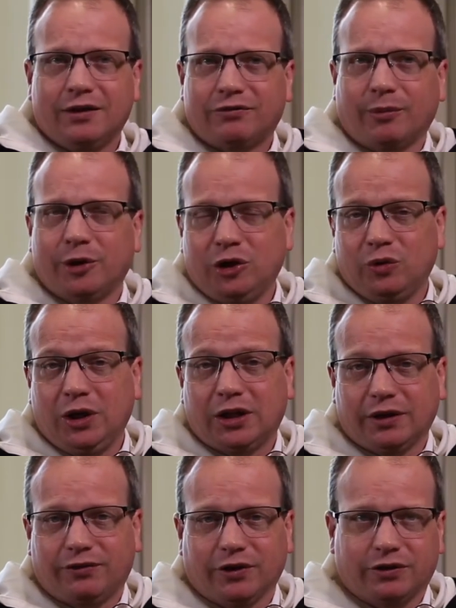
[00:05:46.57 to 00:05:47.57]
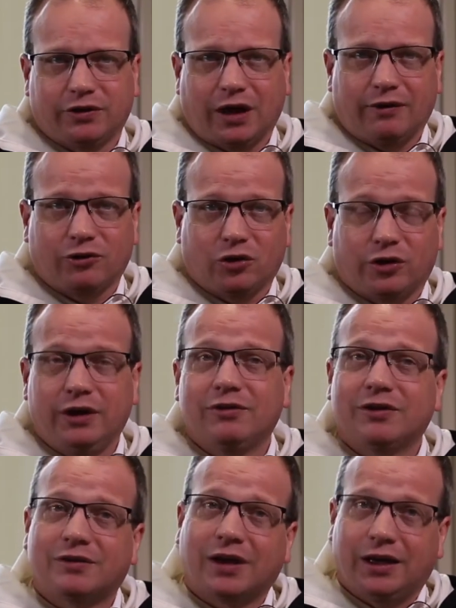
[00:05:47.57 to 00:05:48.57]
from a uniquely philosophical or
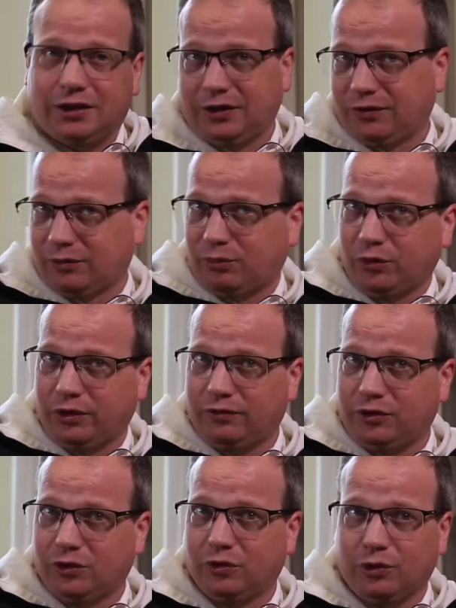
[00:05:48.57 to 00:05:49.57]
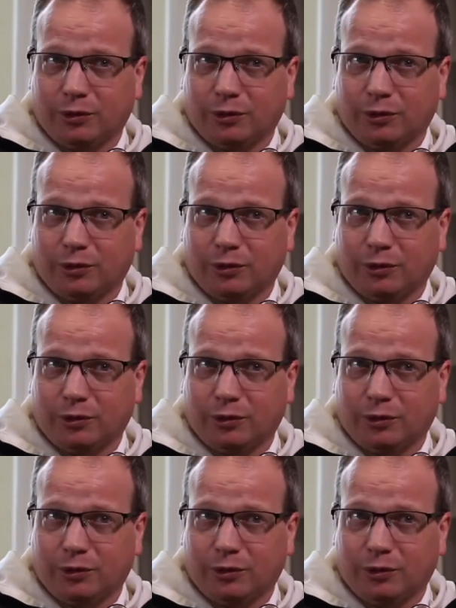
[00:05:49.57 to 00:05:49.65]
even scientific point of view.